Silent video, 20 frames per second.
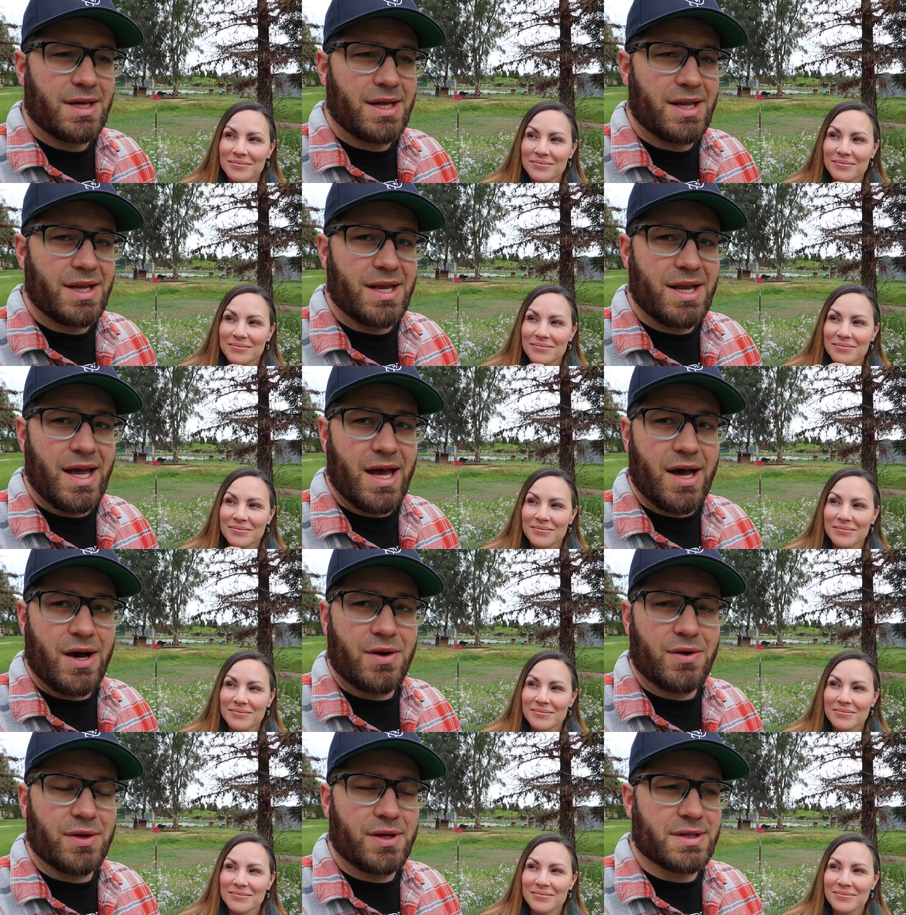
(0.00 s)
Speaker 1: and
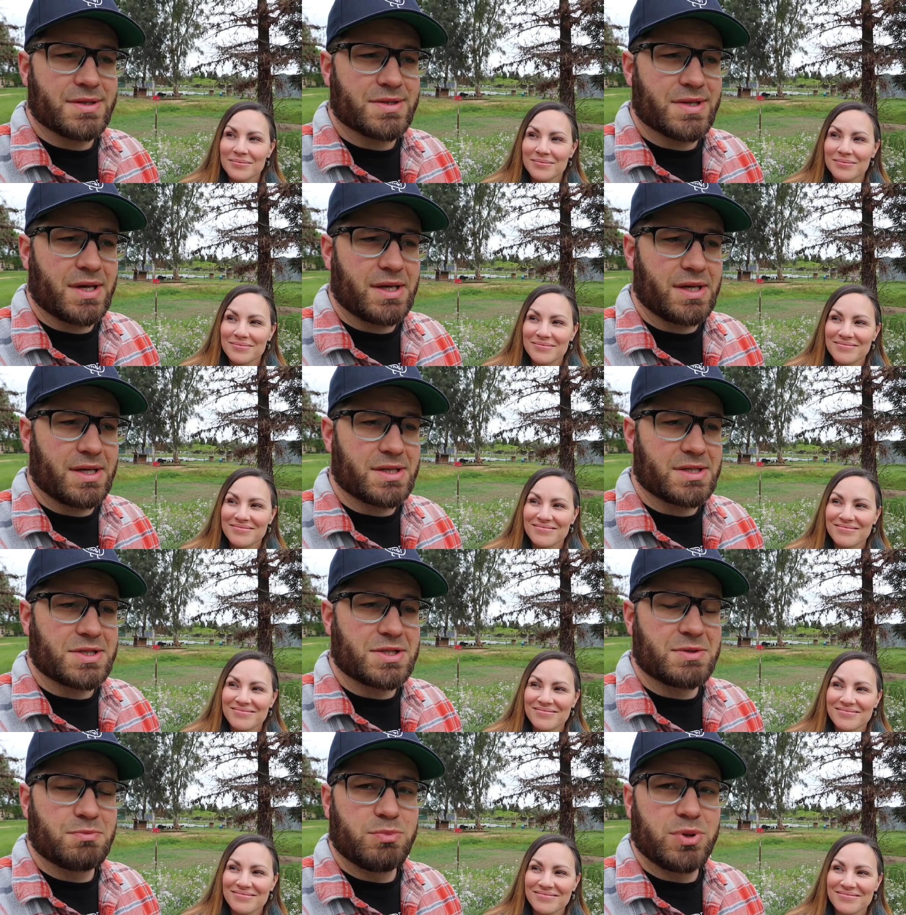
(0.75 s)
now it's like
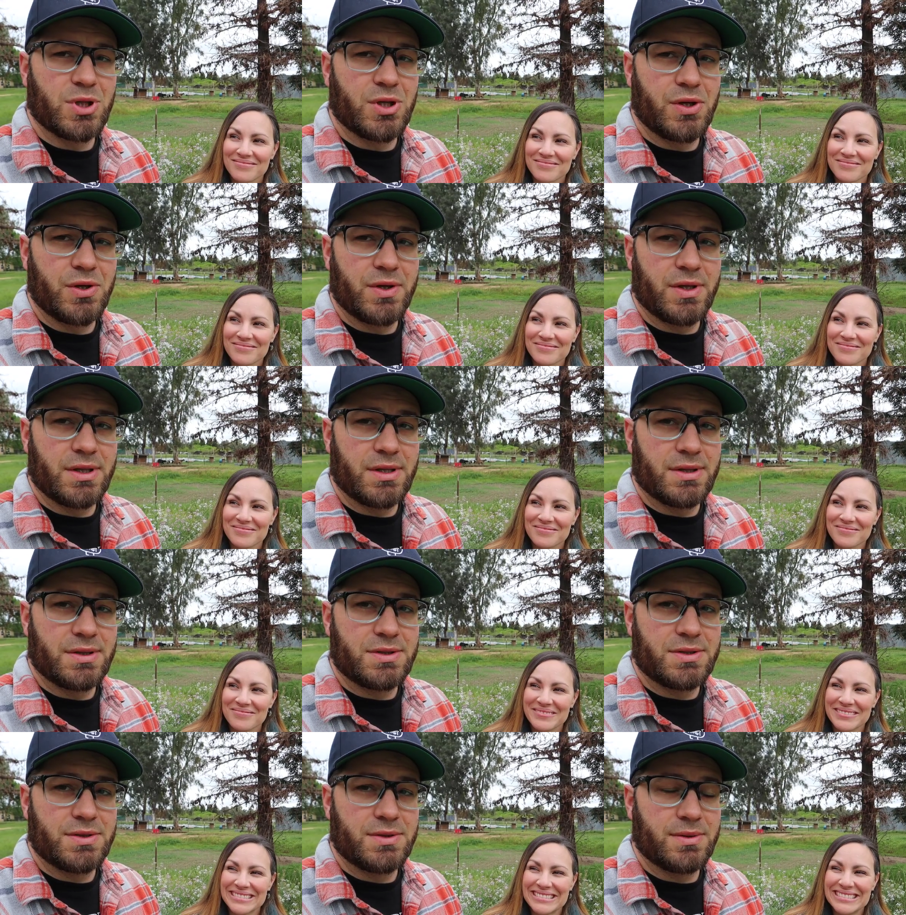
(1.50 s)

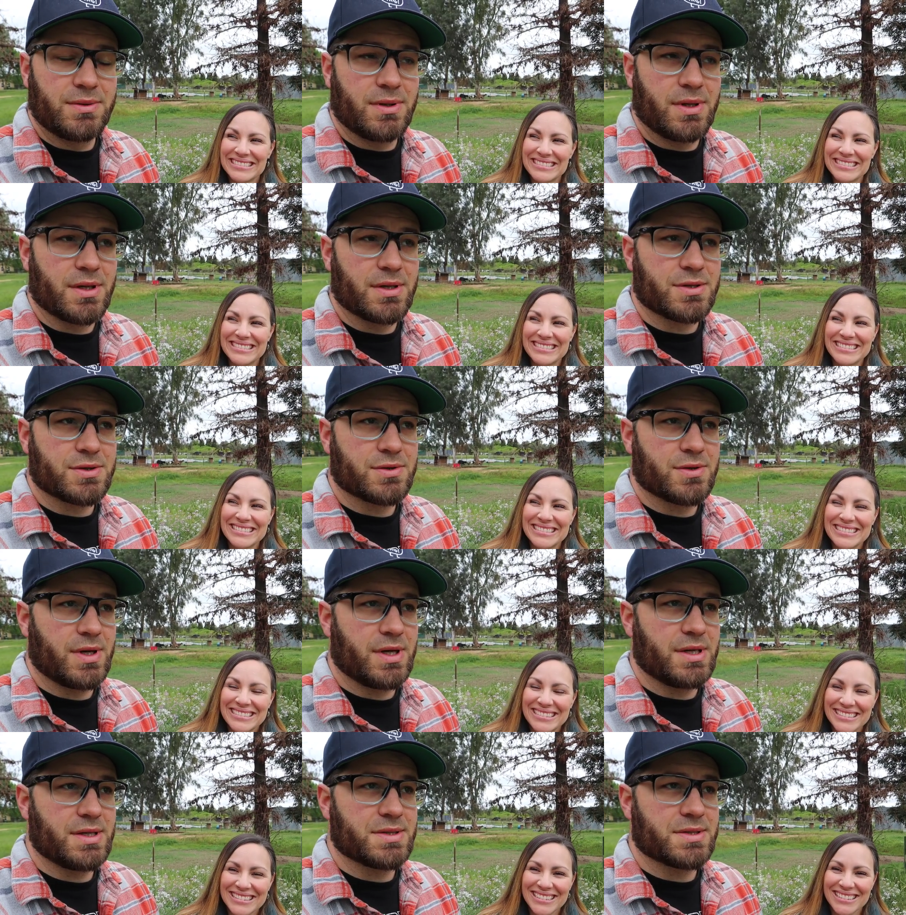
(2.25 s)
exploded to our
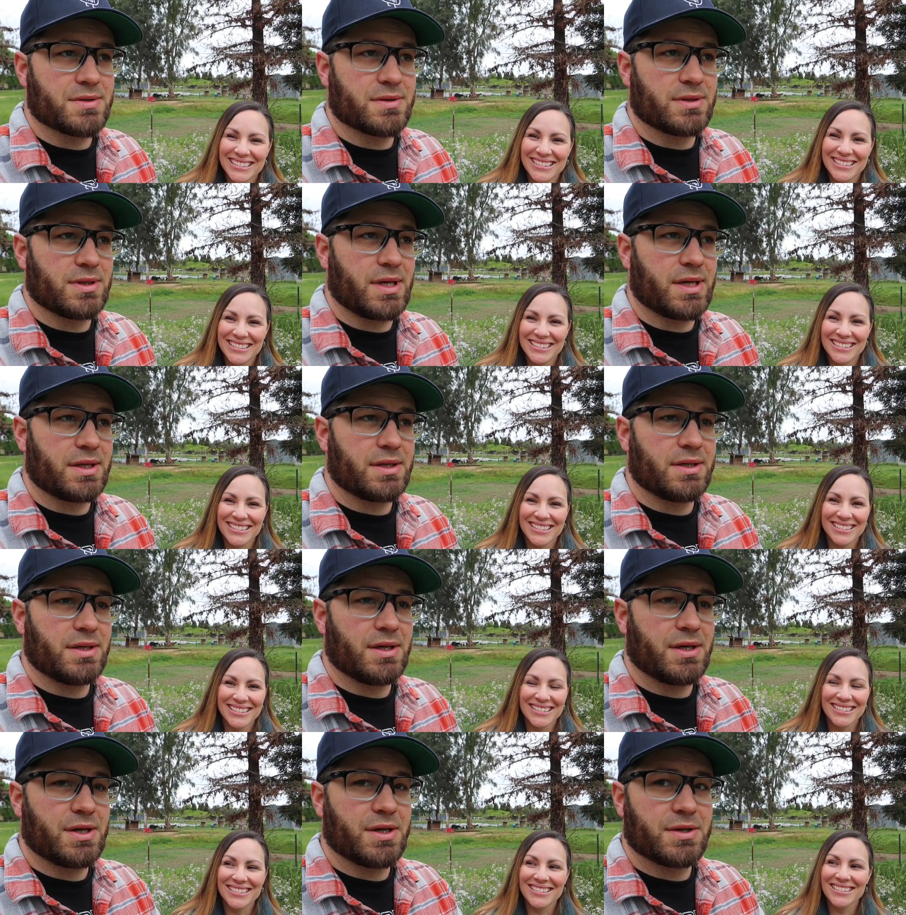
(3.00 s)
trays are like
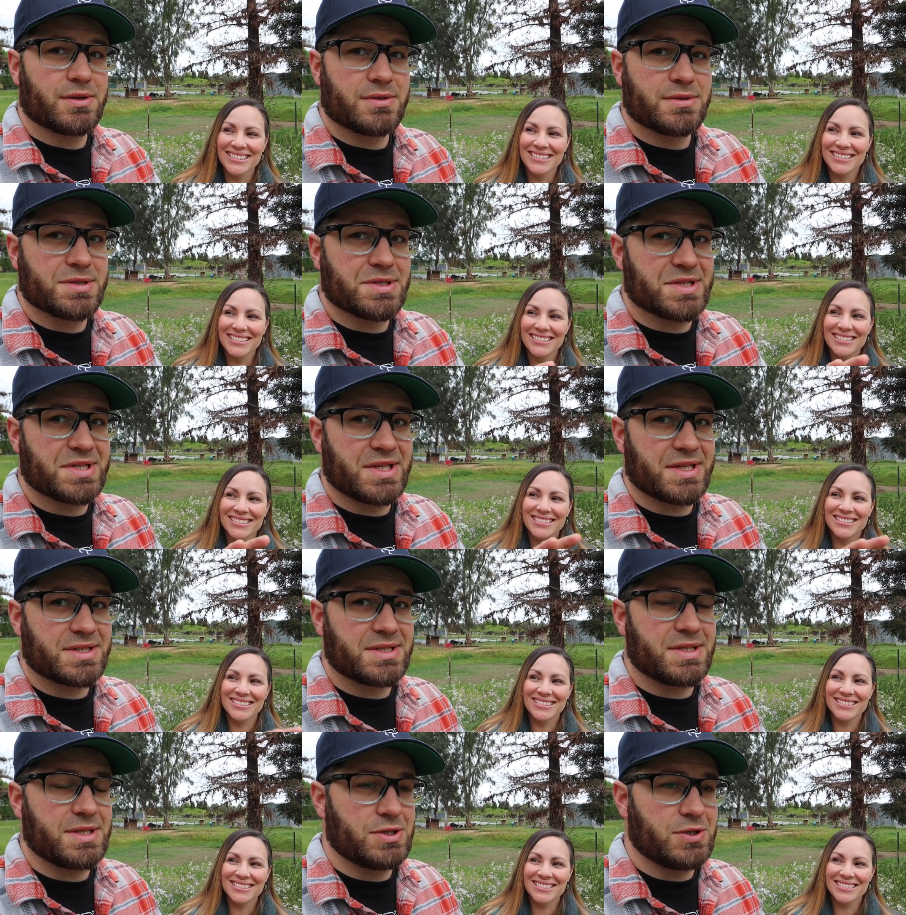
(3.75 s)

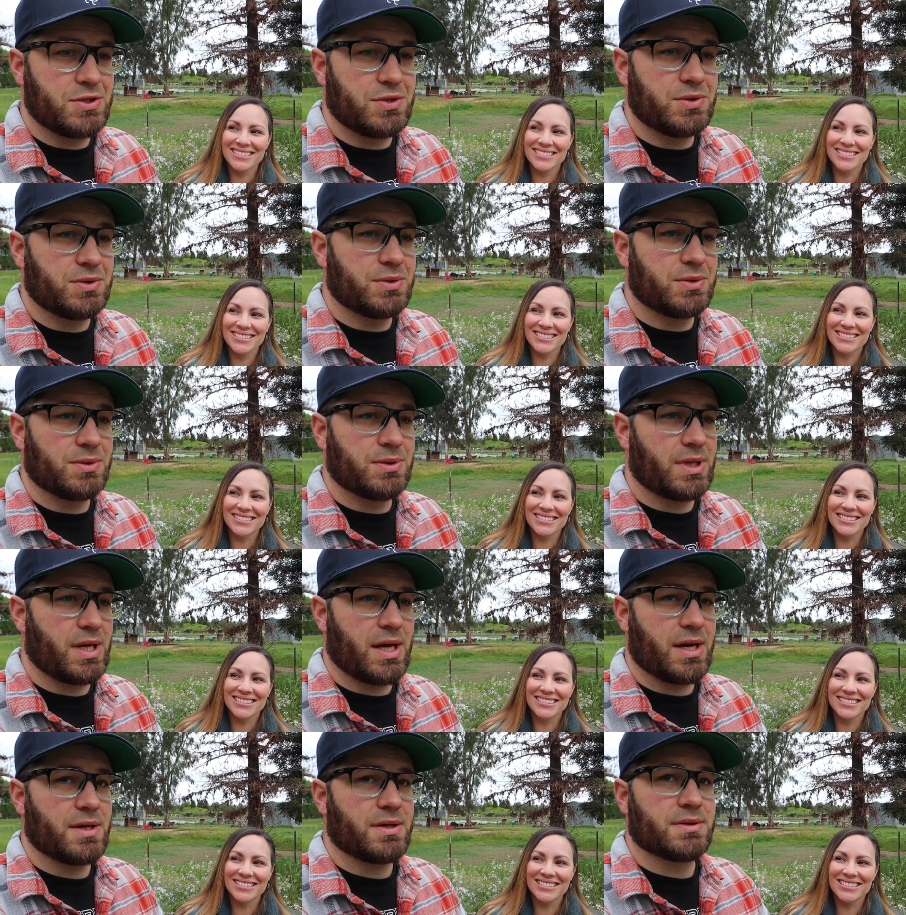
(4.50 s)
162
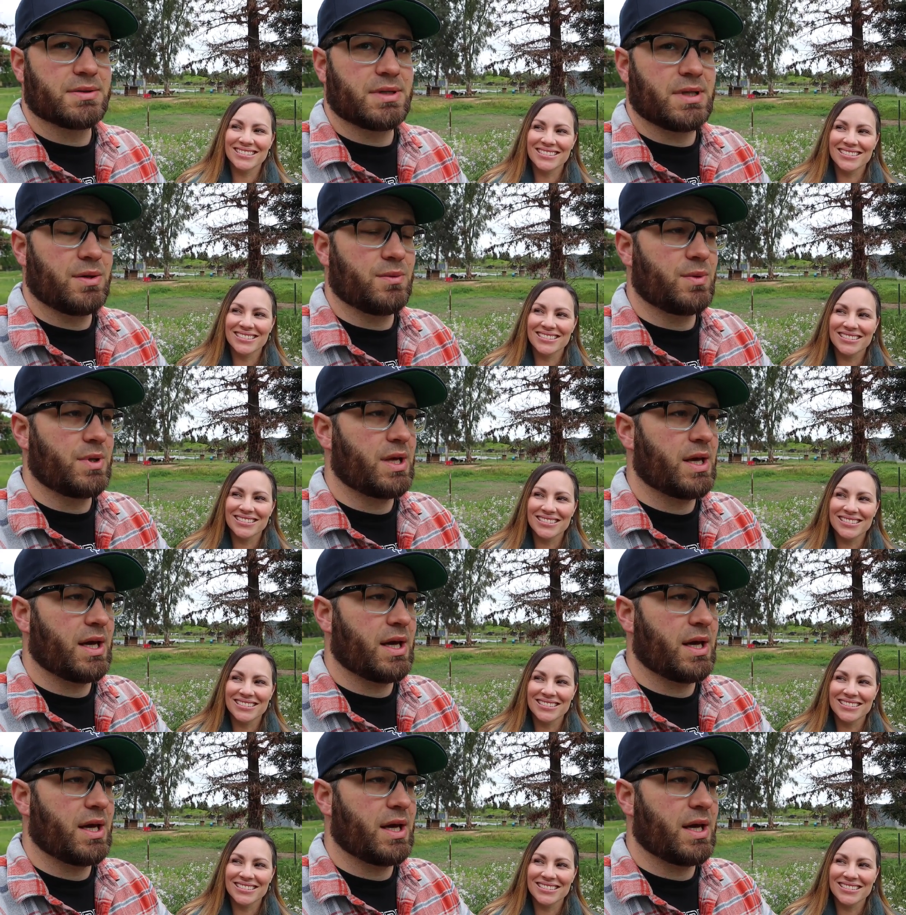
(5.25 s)
count, and we